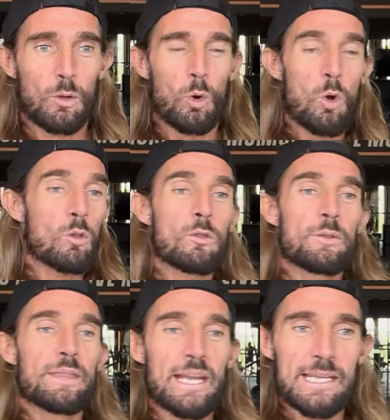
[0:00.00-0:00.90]
all the
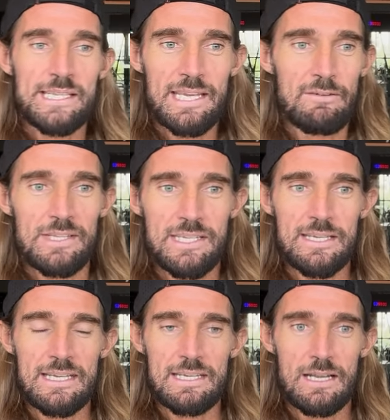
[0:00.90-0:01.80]

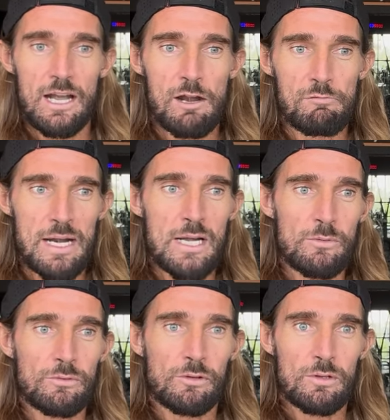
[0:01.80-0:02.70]
negativity
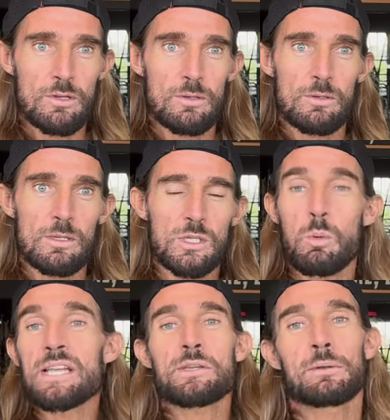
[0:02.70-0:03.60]
around it's
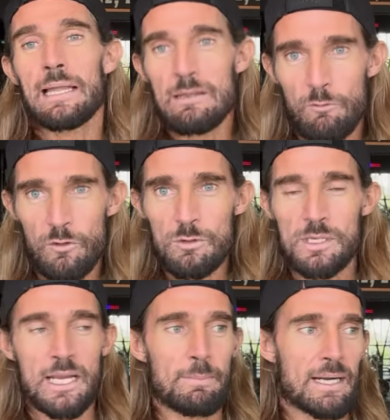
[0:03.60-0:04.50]
way too late for you
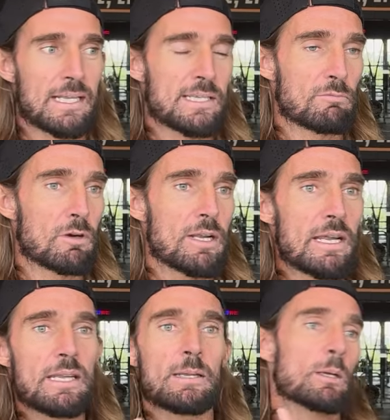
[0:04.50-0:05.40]
to get back into
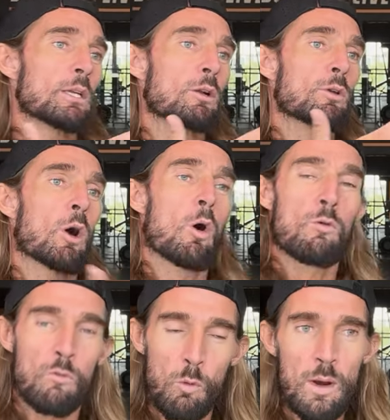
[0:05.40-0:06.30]
running. You know, you're
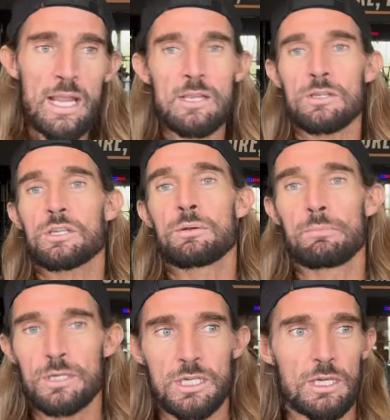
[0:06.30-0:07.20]
overweight, you're too
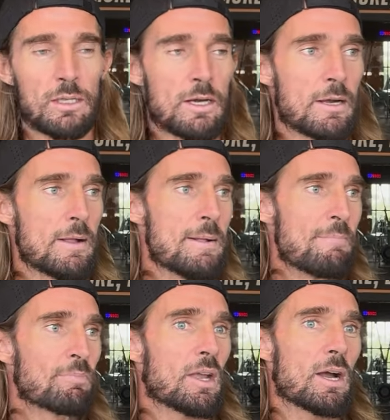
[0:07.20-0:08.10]
muscular.
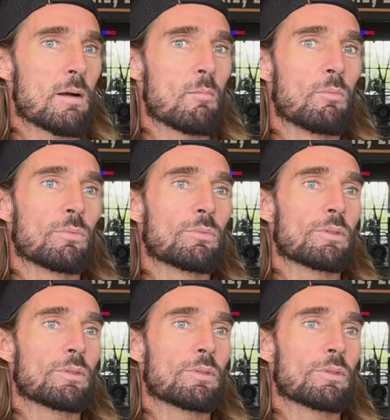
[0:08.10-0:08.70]
Um,